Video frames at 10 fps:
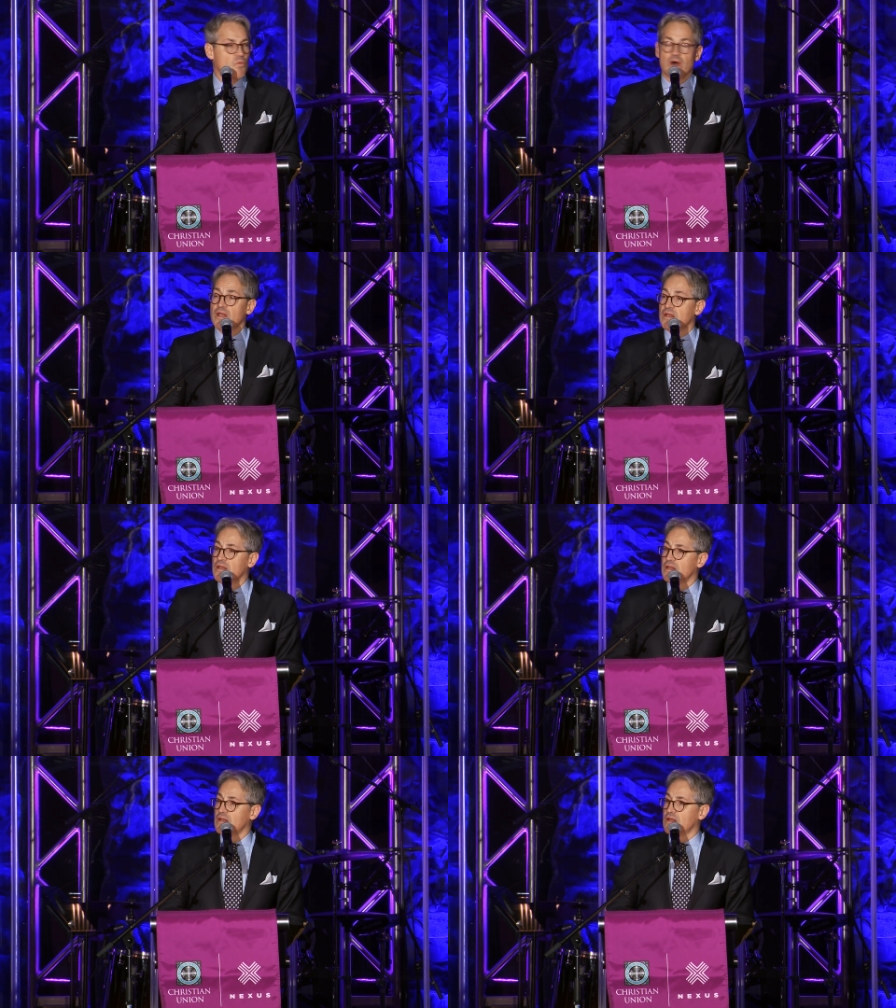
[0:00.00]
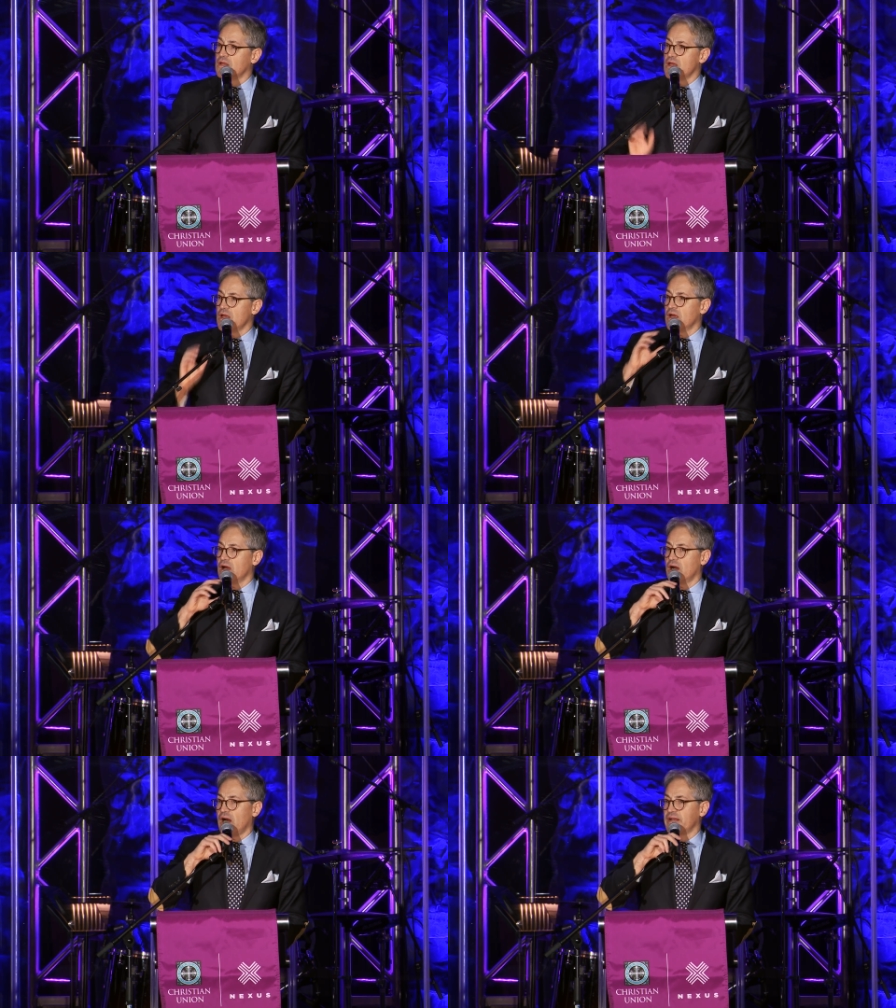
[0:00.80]
what?
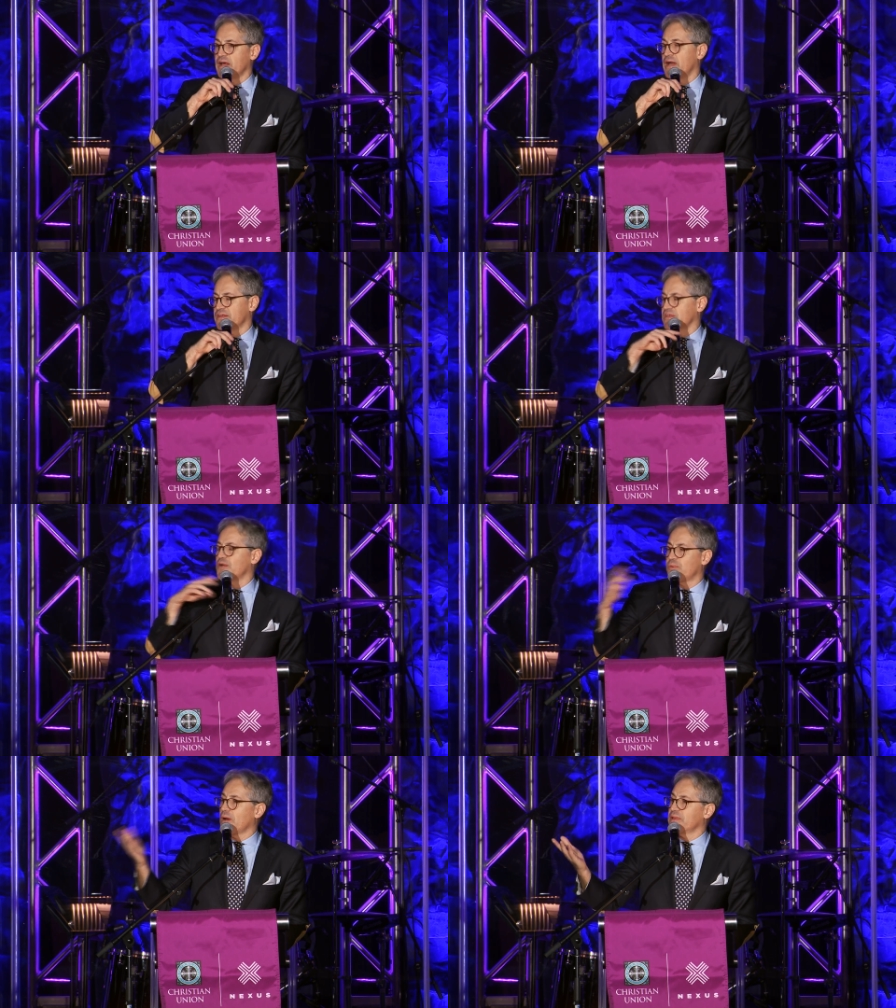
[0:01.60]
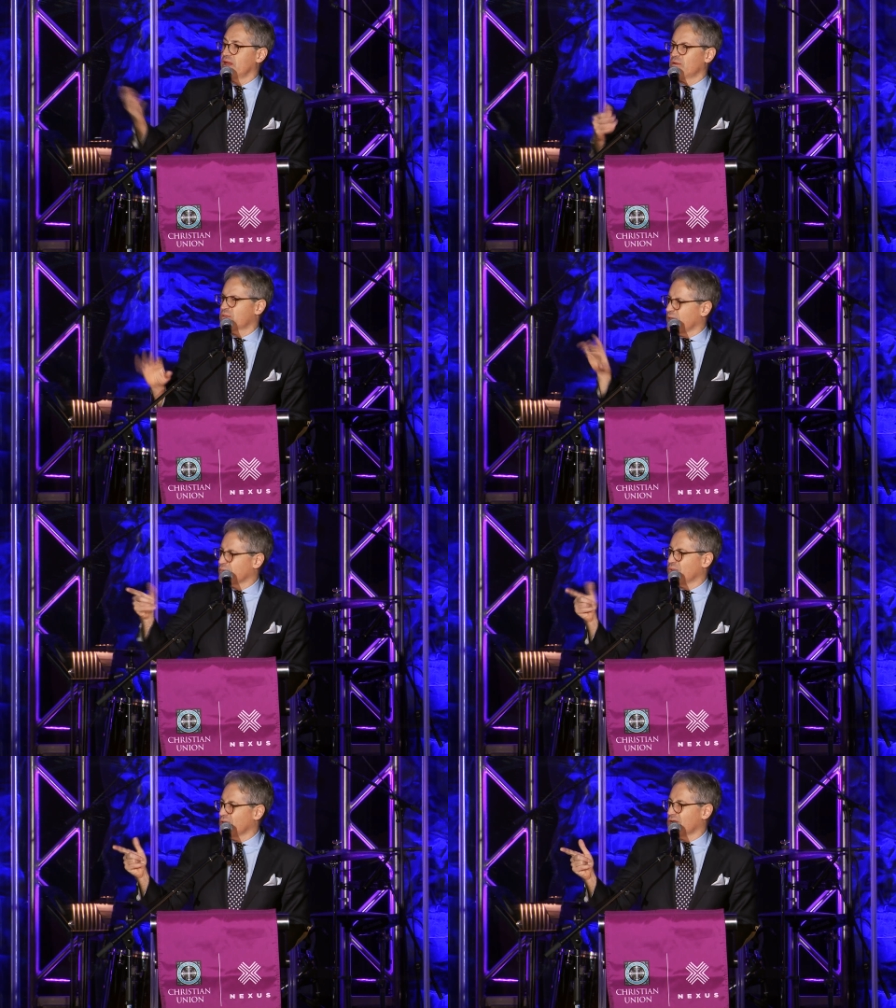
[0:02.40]
I, I decided probably that was
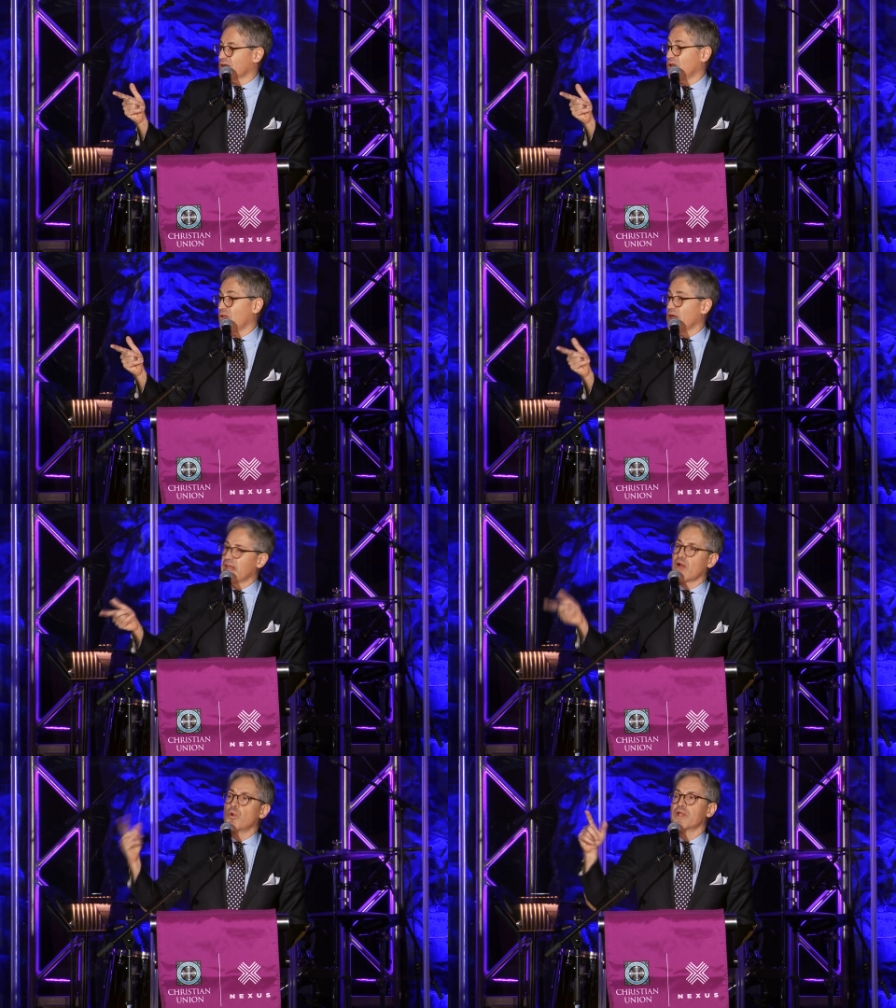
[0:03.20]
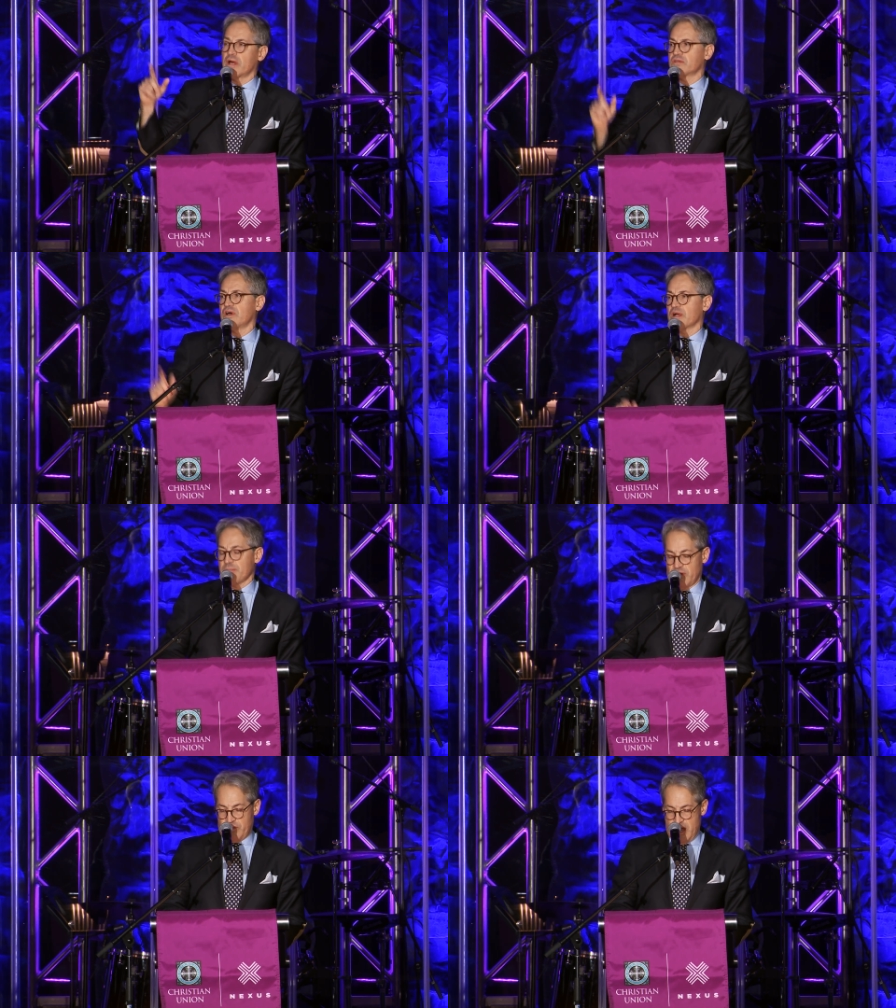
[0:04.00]
like political, and I would not talk
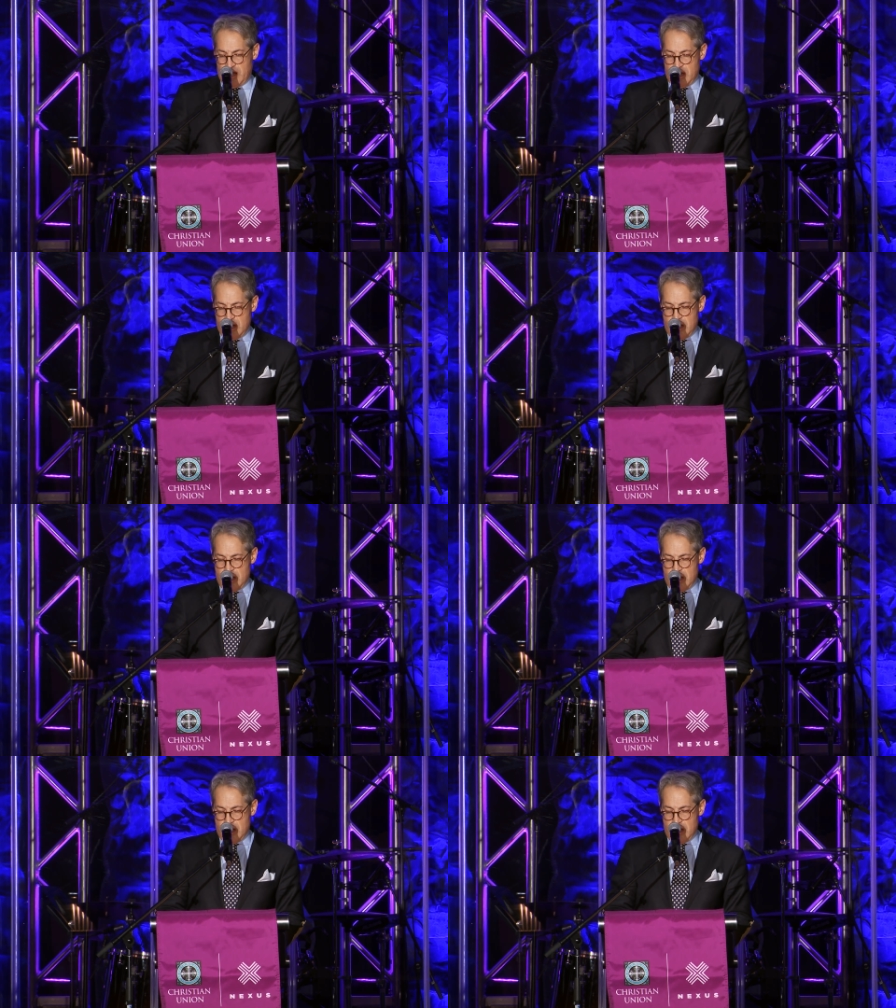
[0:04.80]
about that.